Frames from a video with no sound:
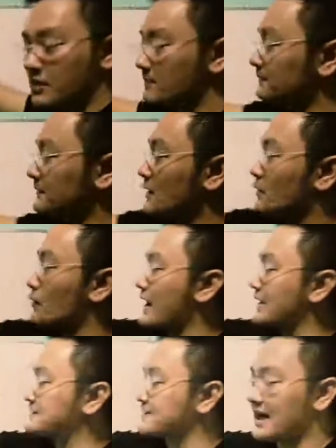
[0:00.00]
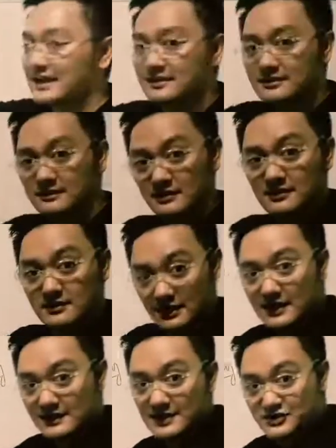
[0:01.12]
Remember, right side,
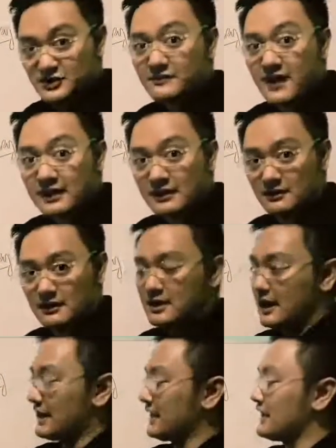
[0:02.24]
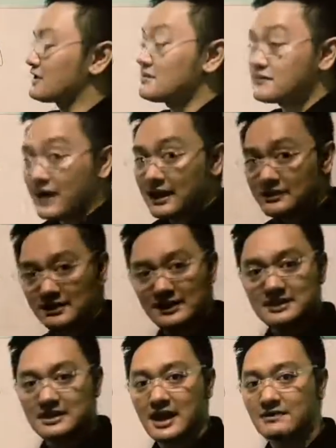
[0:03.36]
that's your vein. And in your
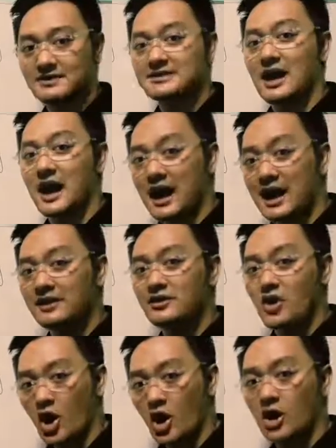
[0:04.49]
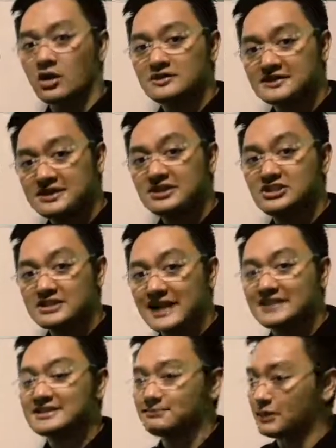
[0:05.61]
vein, it carries
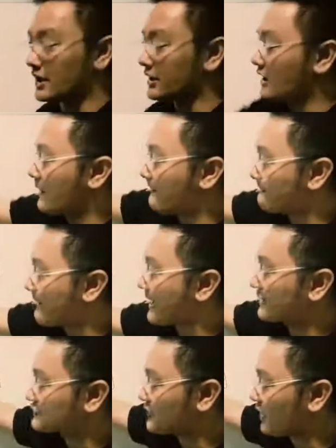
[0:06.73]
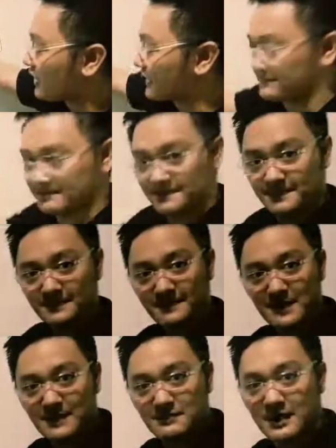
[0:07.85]
unoxygenated blood back to the heart.
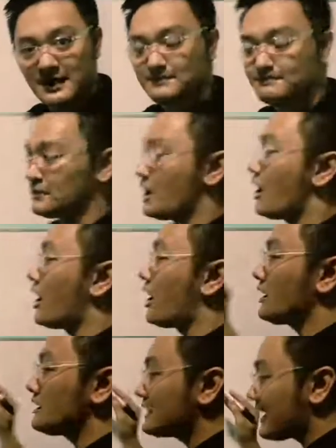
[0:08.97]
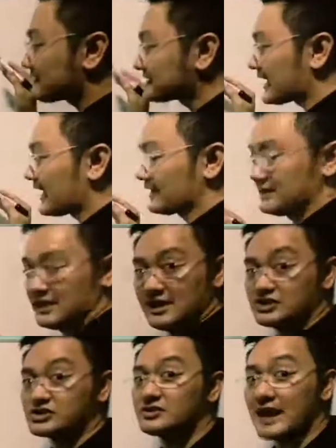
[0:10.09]
Am I right? On the left side
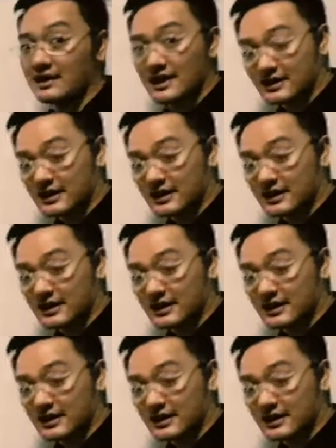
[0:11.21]
is